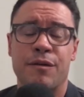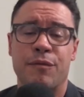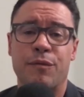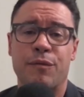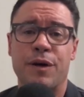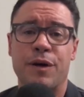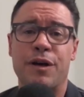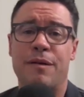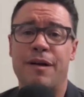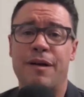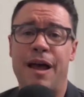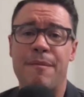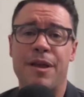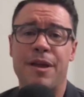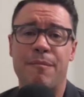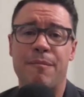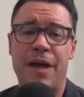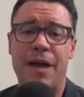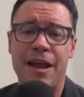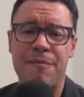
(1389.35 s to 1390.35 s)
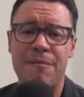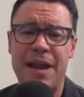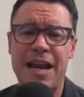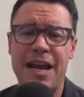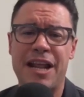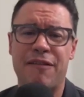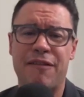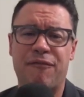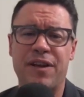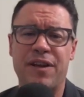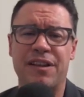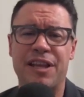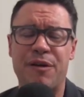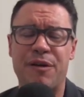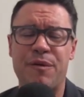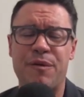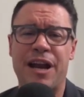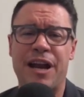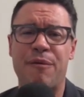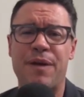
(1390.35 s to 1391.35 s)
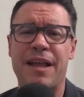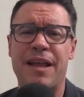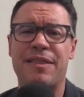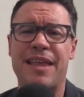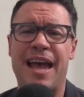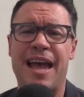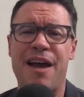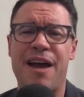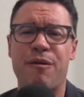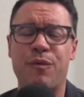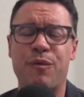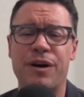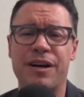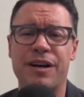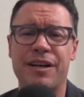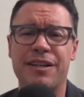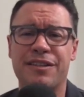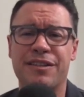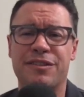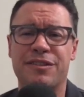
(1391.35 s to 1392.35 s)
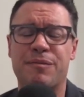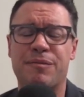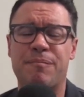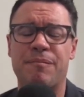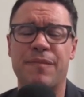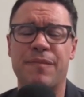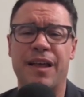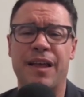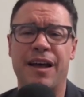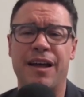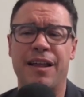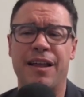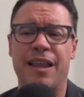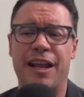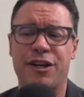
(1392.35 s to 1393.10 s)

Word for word: Well, I mean, my immediate feeling when I read that was uh,